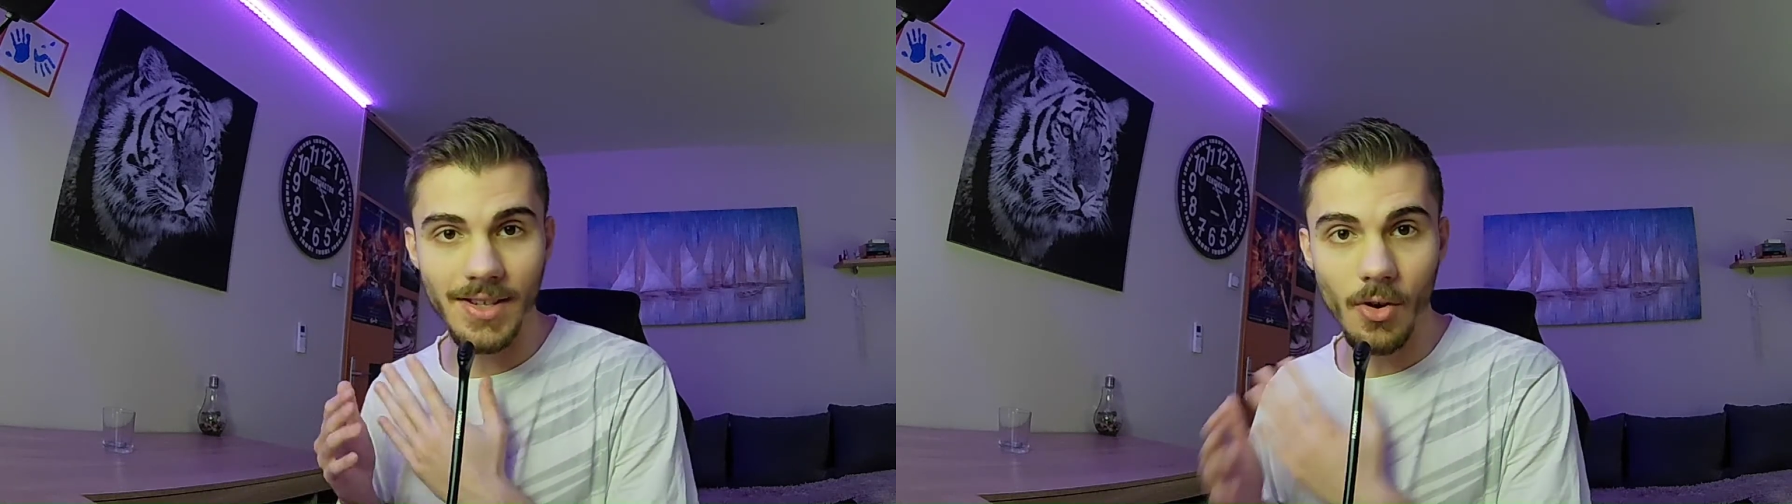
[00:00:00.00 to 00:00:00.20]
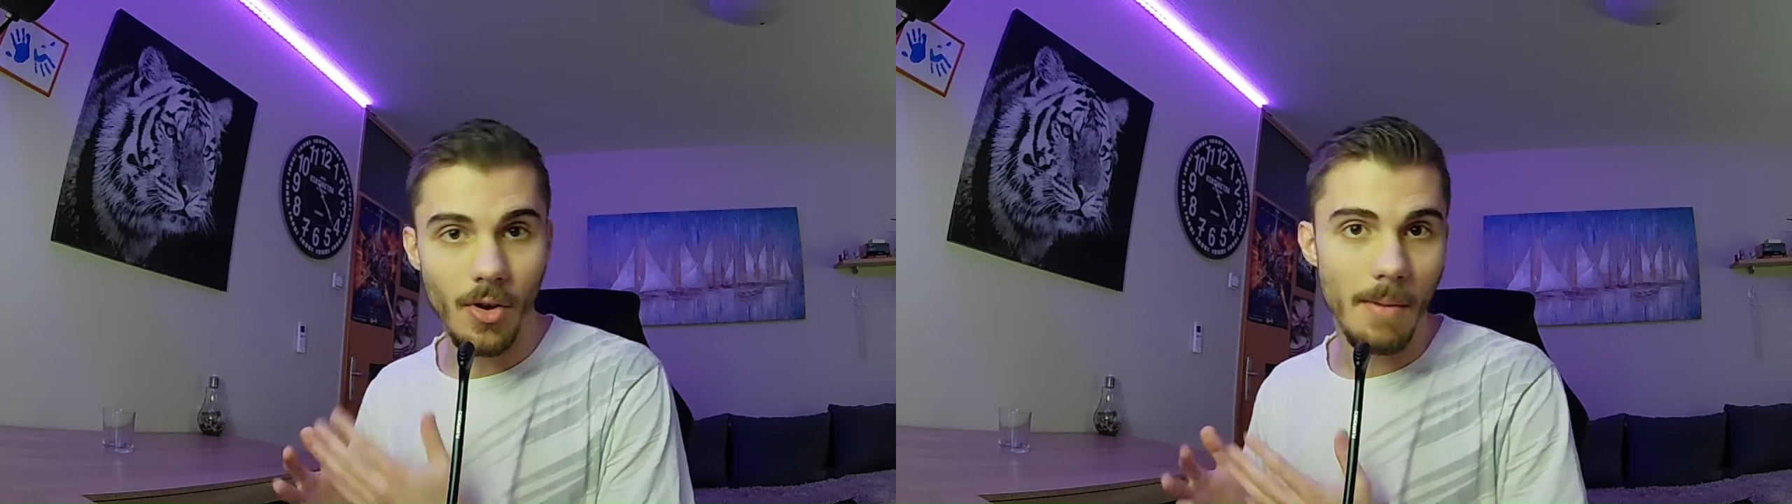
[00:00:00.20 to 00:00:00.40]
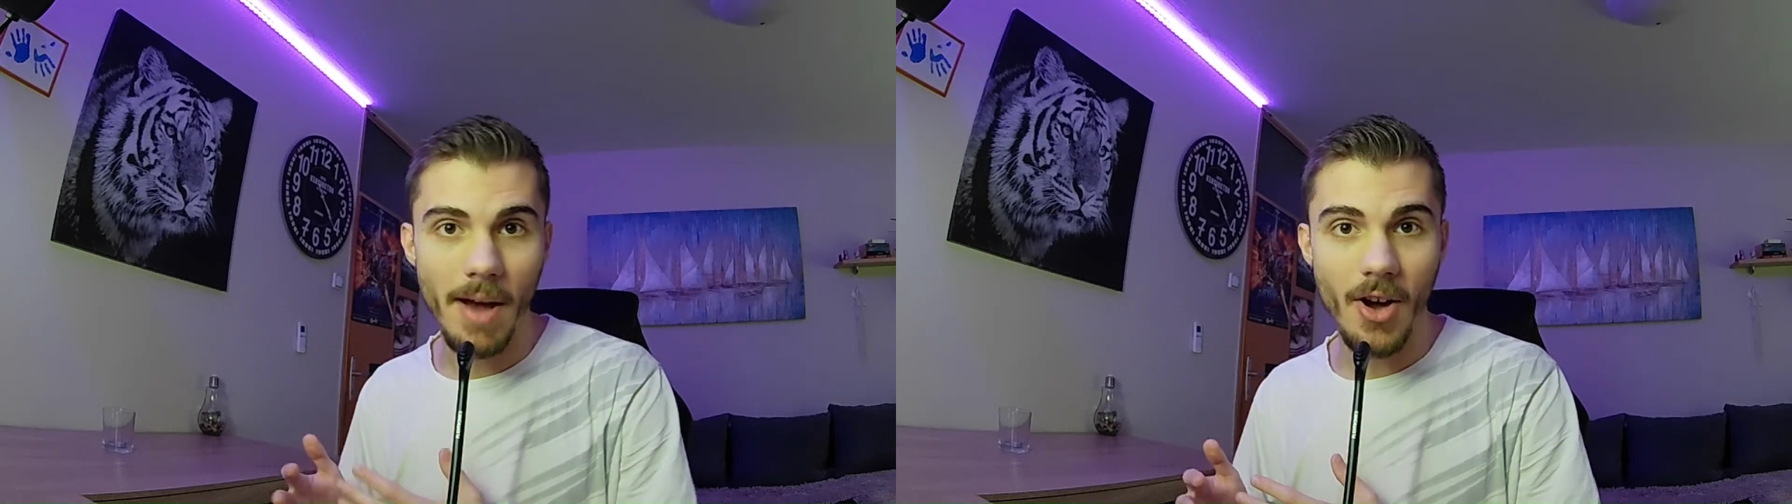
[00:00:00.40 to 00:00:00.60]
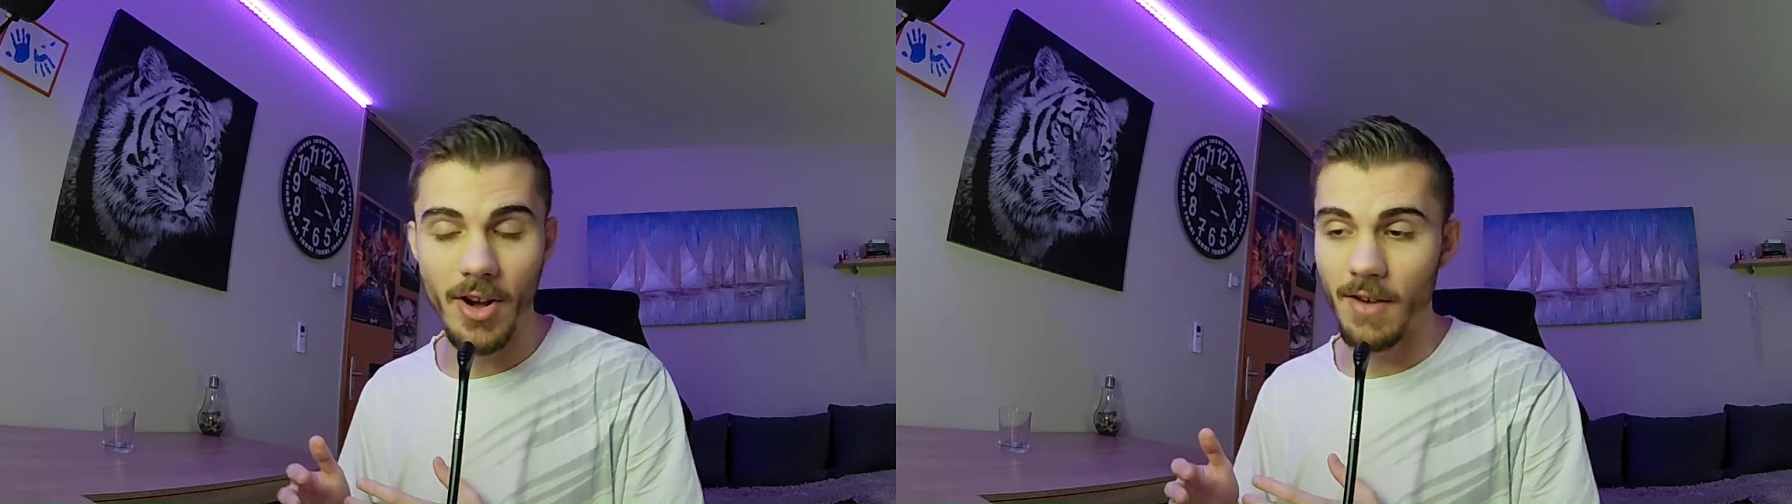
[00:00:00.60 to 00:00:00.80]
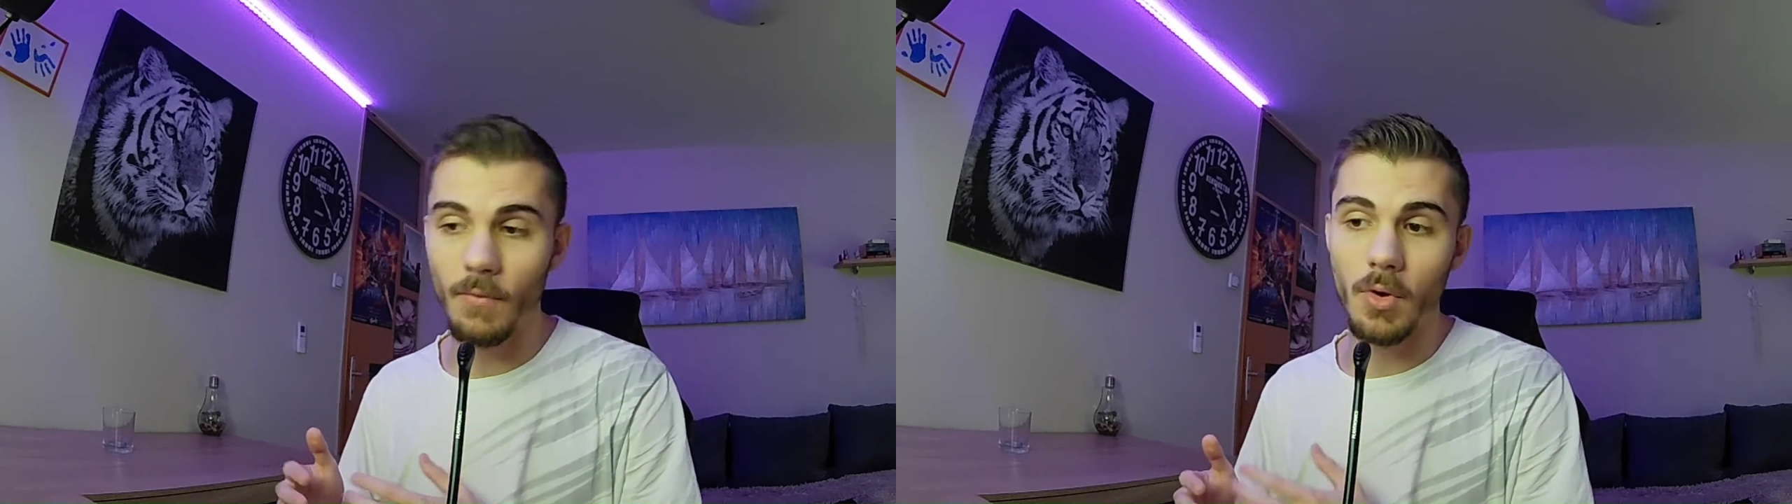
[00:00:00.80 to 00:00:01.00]
all about
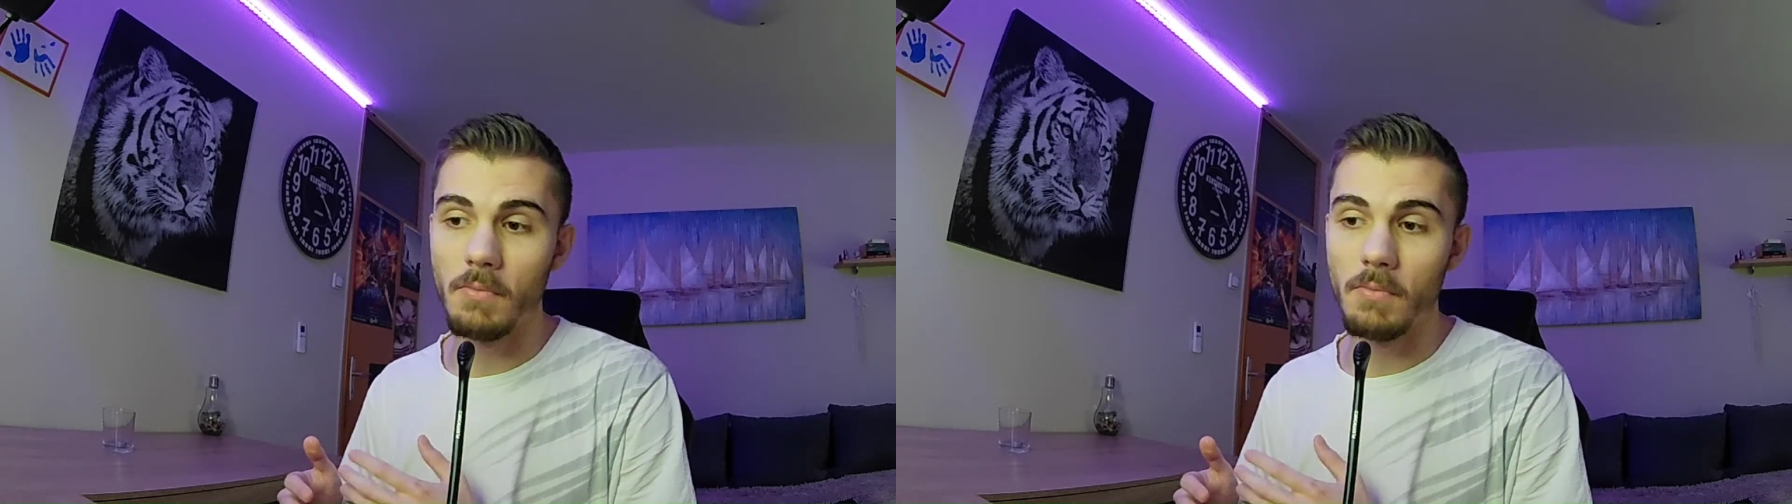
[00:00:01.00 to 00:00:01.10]
and what